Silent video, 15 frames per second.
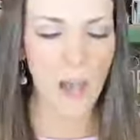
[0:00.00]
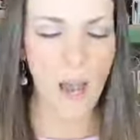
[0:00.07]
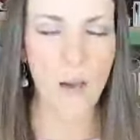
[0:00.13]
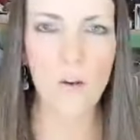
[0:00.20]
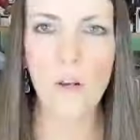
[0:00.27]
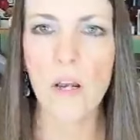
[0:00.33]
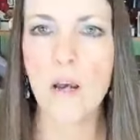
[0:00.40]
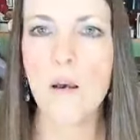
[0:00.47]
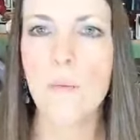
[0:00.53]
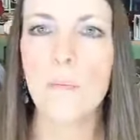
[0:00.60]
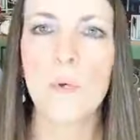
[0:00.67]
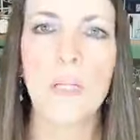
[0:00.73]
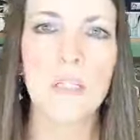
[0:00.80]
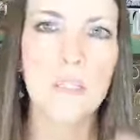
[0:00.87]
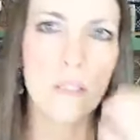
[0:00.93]
I'll come,
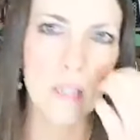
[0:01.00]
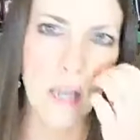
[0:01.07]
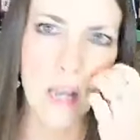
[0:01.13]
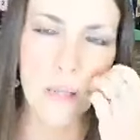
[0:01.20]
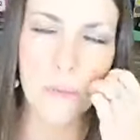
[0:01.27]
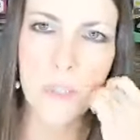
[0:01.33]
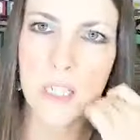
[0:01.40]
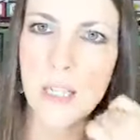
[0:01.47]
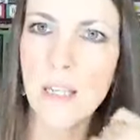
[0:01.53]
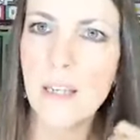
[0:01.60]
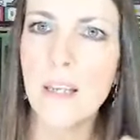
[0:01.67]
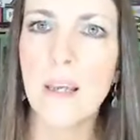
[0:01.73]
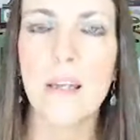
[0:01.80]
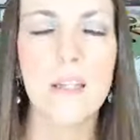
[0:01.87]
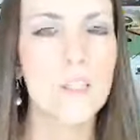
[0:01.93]
bring the stamps,
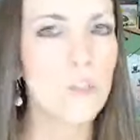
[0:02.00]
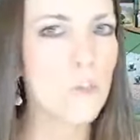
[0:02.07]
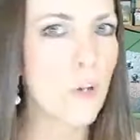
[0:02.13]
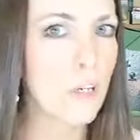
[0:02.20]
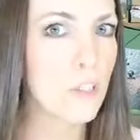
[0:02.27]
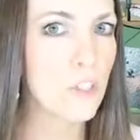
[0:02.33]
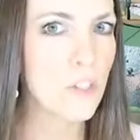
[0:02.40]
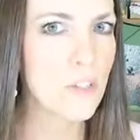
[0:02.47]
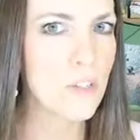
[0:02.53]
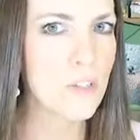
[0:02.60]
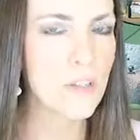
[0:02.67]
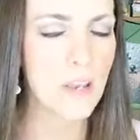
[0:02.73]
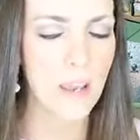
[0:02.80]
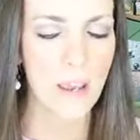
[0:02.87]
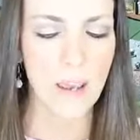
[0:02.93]
ink, and
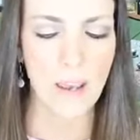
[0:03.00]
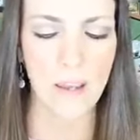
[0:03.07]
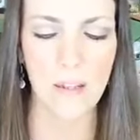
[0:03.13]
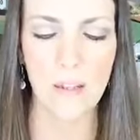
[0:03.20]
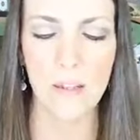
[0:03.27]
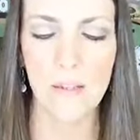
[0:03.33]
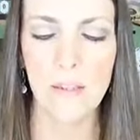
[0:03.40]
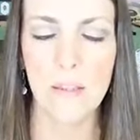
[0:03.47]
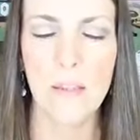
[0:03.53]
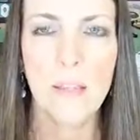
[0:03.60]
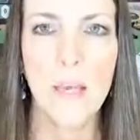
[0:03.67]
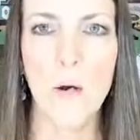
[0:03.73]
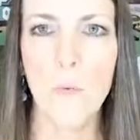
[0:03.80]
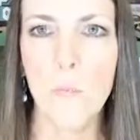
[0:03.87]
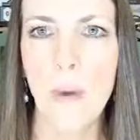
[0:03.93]
instructions, and
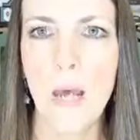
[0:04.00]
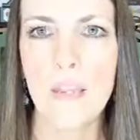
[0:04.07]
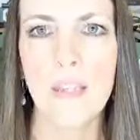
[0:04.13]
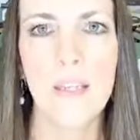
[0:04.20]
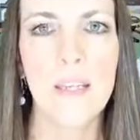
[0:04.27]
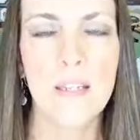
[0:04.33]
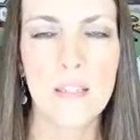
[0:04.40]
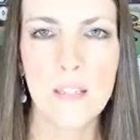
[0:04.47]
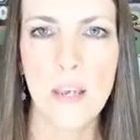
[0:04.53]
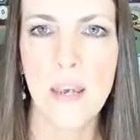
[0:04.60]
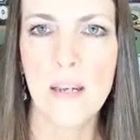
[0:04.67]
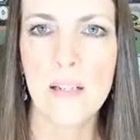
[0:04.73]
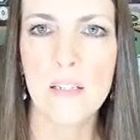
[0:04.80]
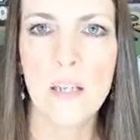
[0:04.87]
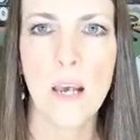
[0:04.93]
they'll buy the kits
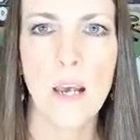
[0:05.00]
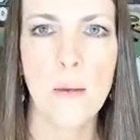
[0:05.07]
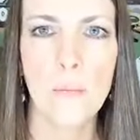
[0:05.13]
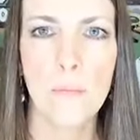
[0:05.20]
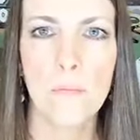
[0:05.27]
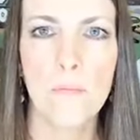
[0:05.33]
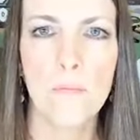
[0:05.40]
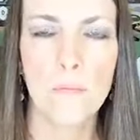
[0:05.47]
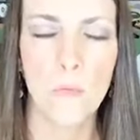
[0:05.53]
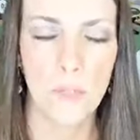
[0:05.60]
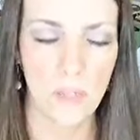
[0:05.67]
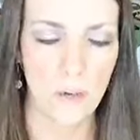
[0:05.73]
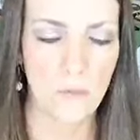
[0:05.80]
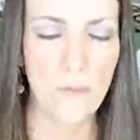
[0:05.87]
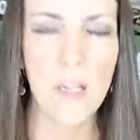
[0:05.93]
ahead of time with
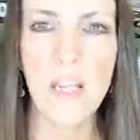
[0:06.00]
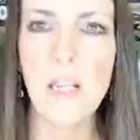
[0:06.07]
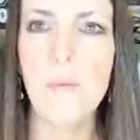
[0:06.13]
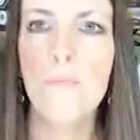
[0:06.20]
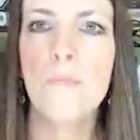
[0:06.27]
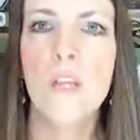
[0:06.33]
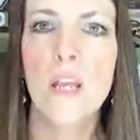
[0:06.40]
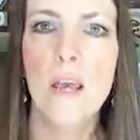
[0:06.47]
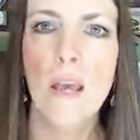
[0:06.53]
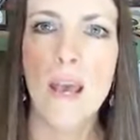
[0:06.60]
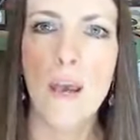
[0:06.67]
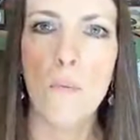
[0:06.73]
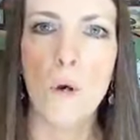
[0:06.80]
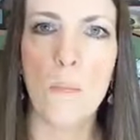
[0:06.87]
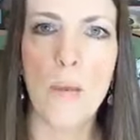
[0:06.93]
their fee,
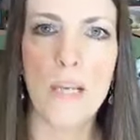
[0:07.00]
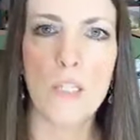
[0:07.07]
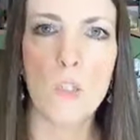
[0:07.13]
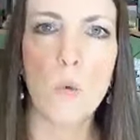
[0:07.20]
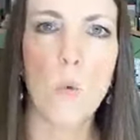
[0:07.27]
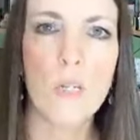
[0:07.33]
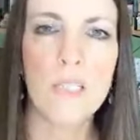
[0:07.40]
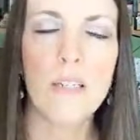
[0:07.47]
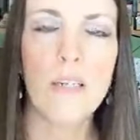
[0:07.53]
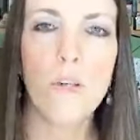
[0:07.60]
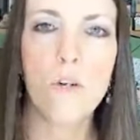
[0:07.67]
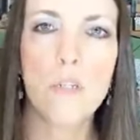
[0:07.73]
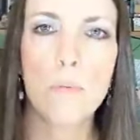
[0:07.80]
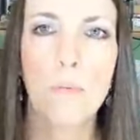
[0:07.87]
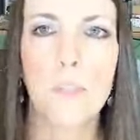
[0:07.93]
and we'll make 20
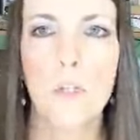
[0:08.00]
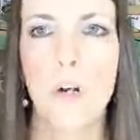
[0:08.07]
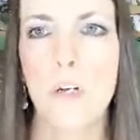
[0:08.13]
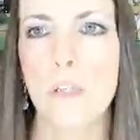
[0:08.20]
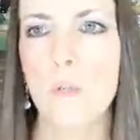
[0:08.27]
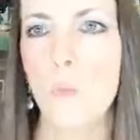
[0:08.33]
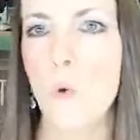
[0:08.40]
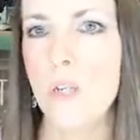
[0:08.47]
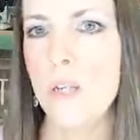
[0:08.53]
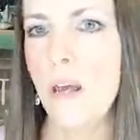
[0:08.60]
Christmas cards in one